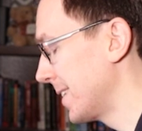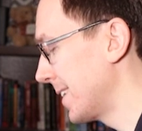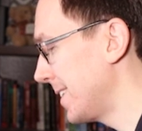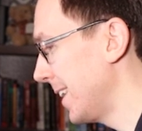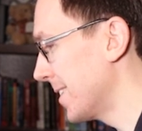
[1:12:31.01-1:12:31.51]
it
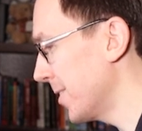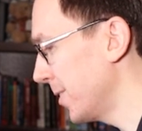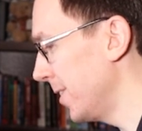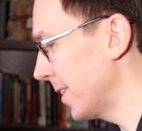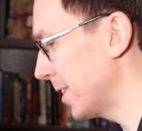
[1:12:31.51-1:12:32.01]
says, oh,
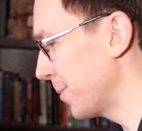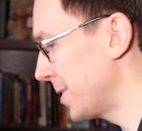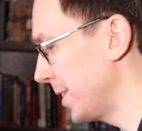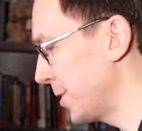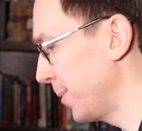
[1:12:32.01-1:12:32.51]
look, the
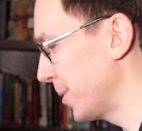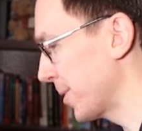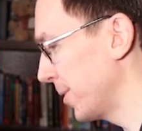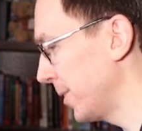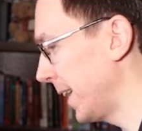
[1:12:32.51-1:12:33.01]
residuals are
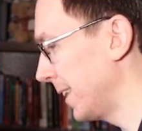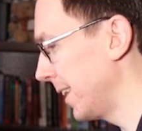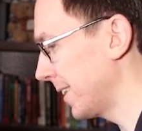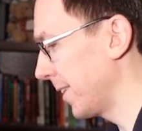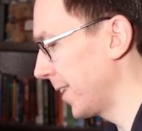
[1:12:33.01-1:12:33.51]
looking
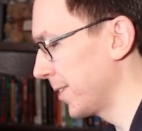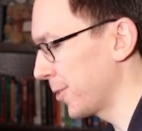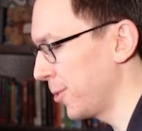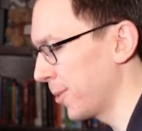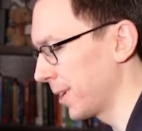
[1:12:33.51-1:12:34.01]
like they're
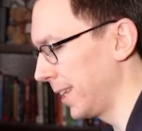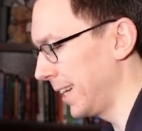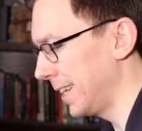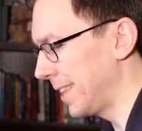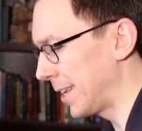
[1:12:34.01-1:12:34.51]

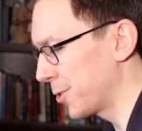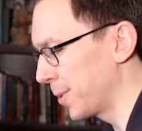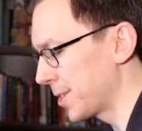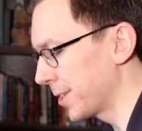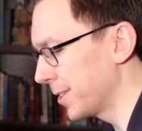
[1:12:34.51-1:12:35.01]
uncorrelated. That's
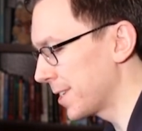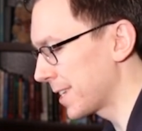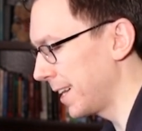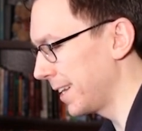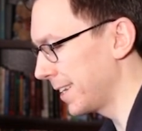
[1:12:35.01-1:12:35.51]
always a good
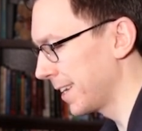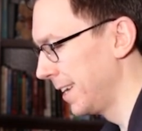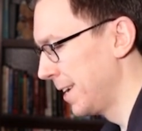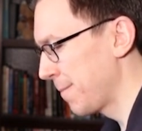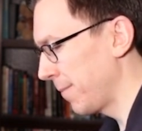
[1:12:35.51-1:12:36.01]
sign.
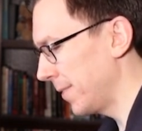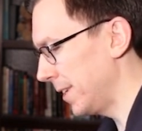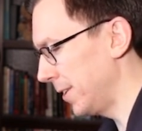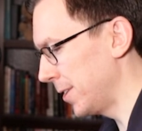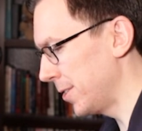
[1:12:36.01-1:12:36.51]
You
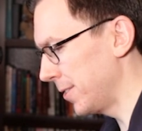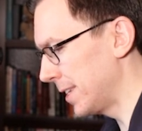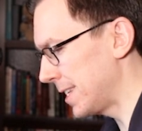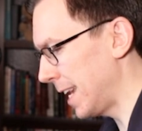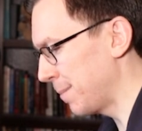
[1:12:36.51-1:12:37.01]
can do the
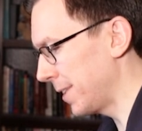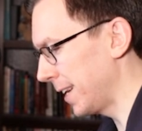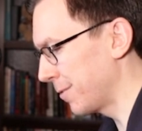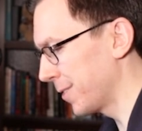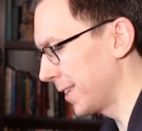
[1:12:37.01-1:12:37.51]
same thing
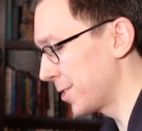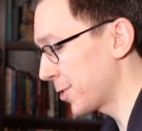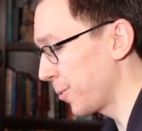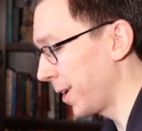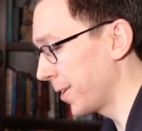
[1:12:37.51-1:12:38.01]
for the
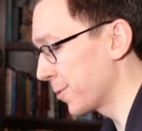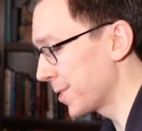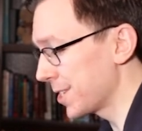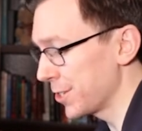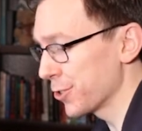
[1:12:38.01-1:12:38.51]
squared
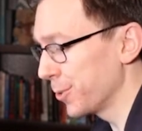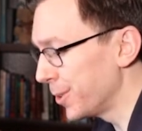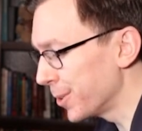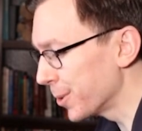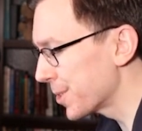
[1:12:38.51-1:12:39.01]

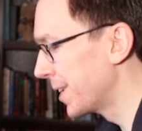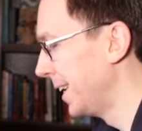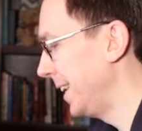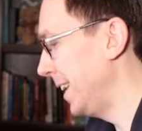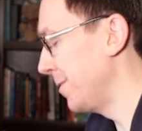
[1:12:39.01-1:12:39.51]
residuals
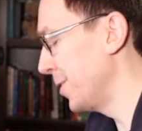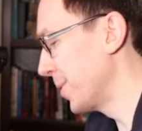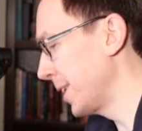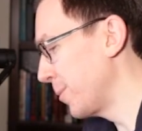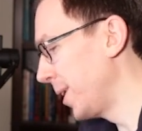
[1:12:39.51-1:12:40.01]
if you
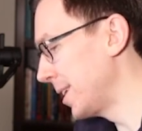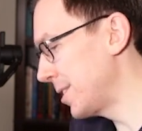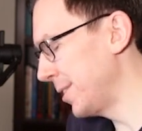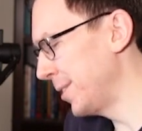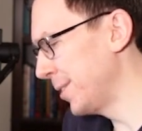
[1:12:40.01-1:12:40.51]
really want
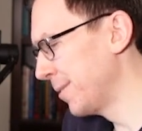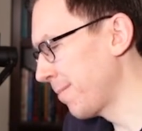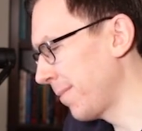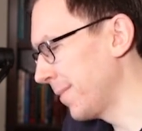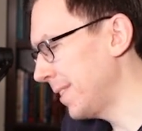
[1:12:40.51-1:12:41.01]
to.
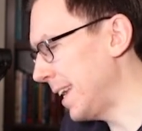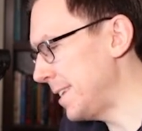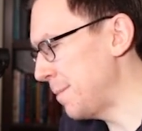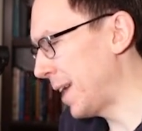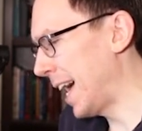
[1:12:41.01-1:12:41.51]
They
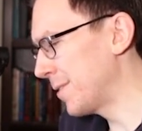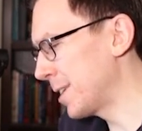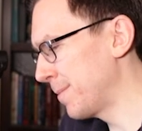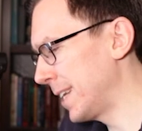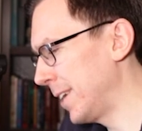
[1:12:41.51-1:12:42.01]
seem to have
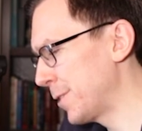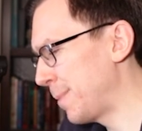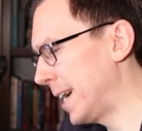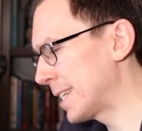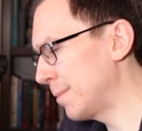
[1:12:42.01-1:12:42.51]
something else
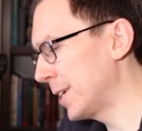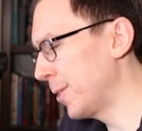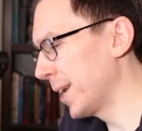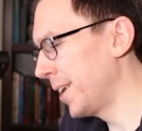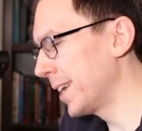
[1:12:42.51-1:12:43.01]
possibly
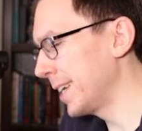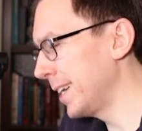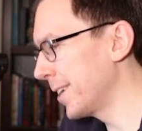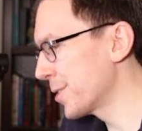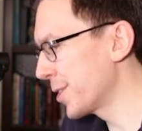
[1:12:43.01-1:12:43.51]
going on
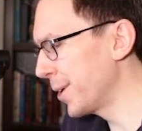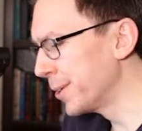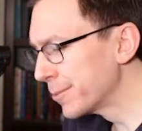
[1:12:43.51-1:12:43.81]
here. So,